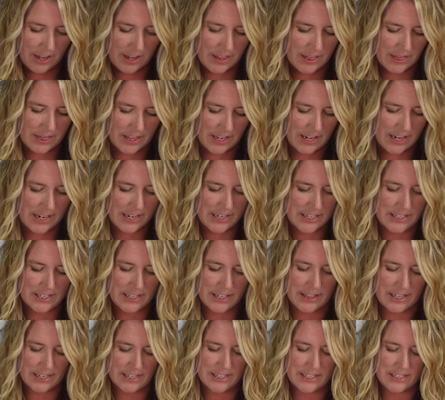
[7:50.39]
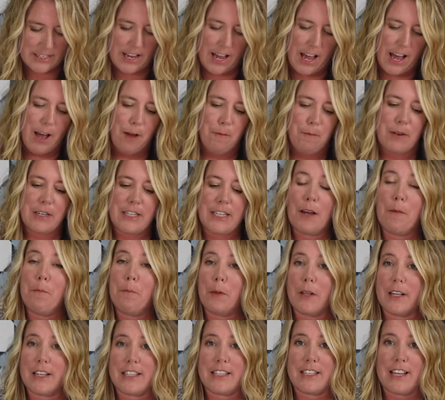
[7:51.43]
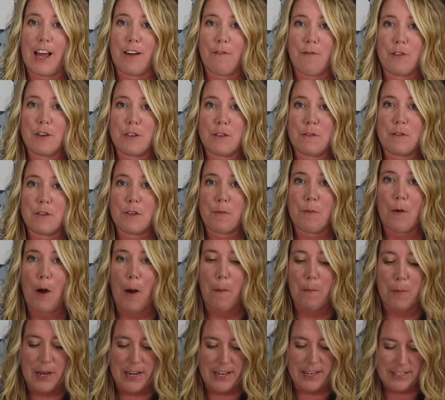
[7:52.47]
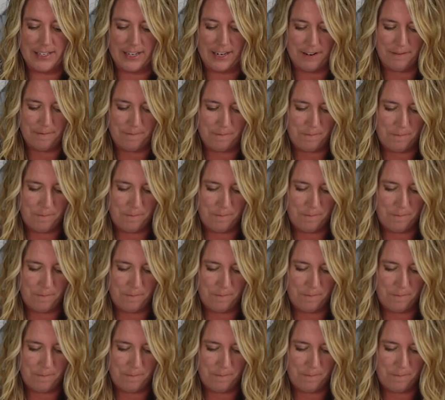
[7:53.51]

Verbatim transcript: these this um, template set for some small piecing,